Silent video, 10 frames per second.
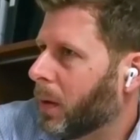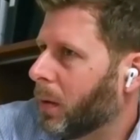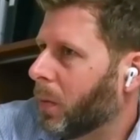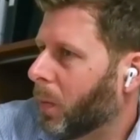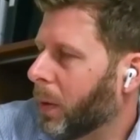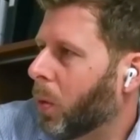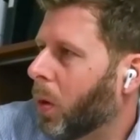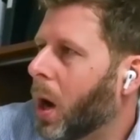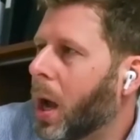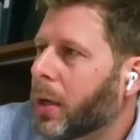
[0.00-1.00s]
We
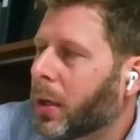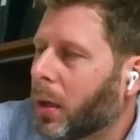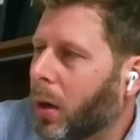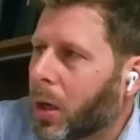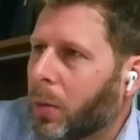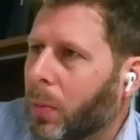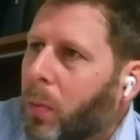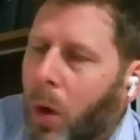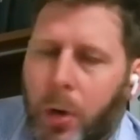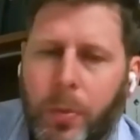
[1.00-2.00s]
want
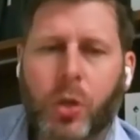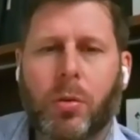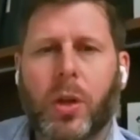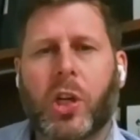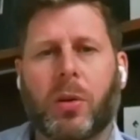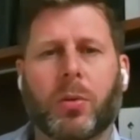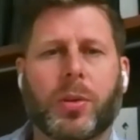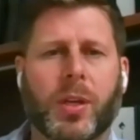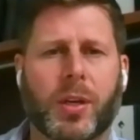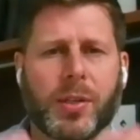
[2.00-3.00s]
to ensure our
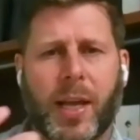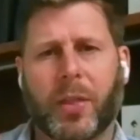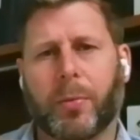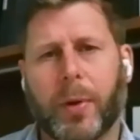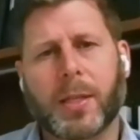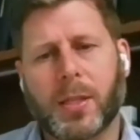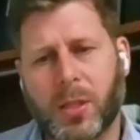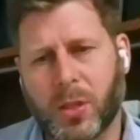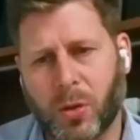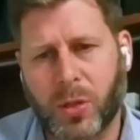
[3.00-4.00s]
shareholders understand the
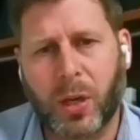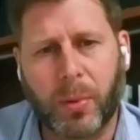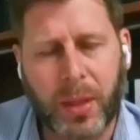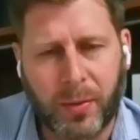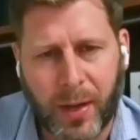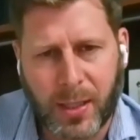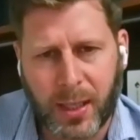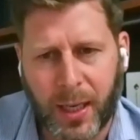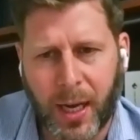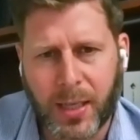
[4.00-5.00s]
risks associated with
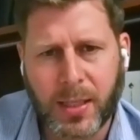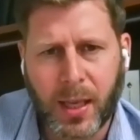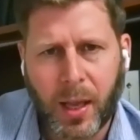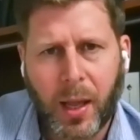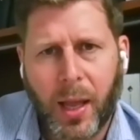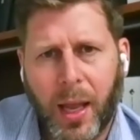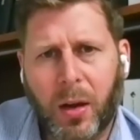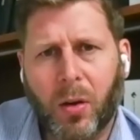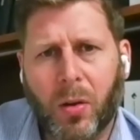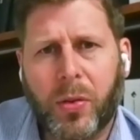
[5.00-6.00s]
investing in us,
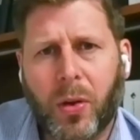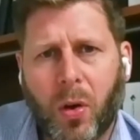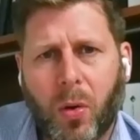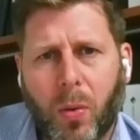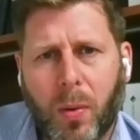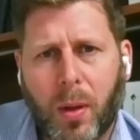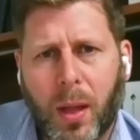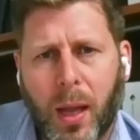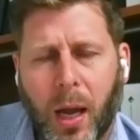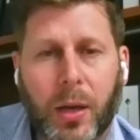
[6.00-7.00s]
and also
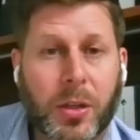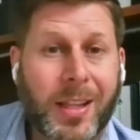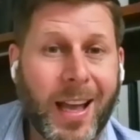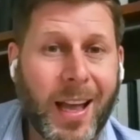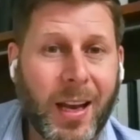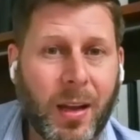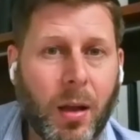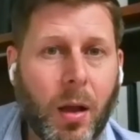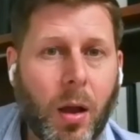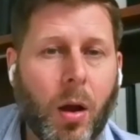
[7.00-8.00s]
understand
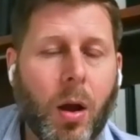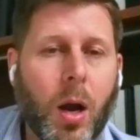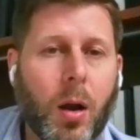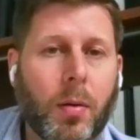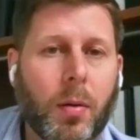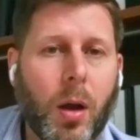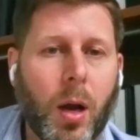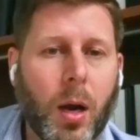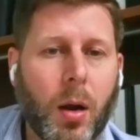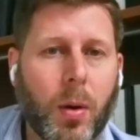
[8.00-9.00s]
our
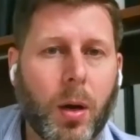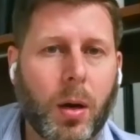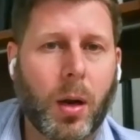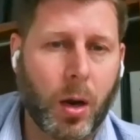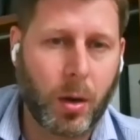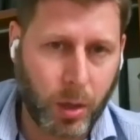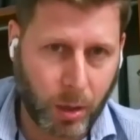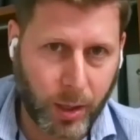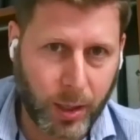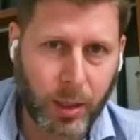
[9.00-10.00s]

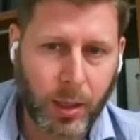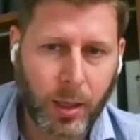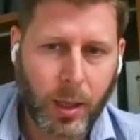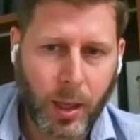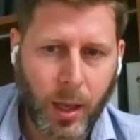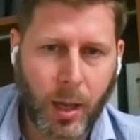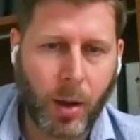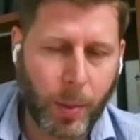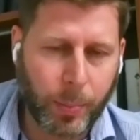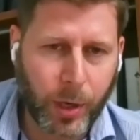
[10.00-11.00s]
current
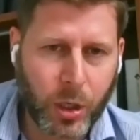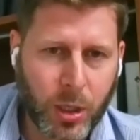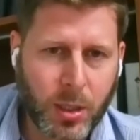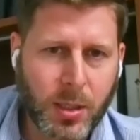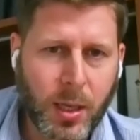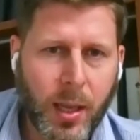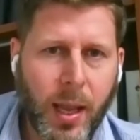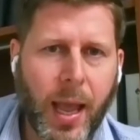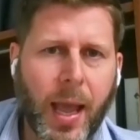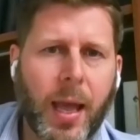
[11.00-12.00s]
operations
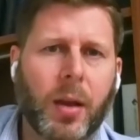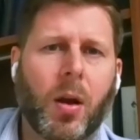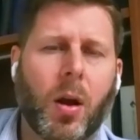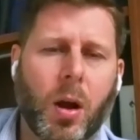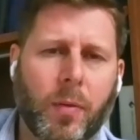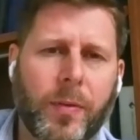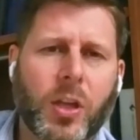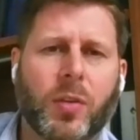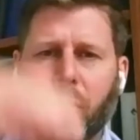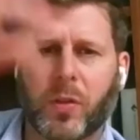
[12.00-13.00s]
and our
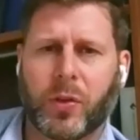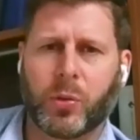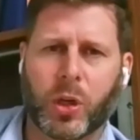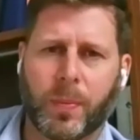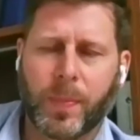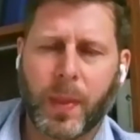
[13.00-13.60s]
vision for the future.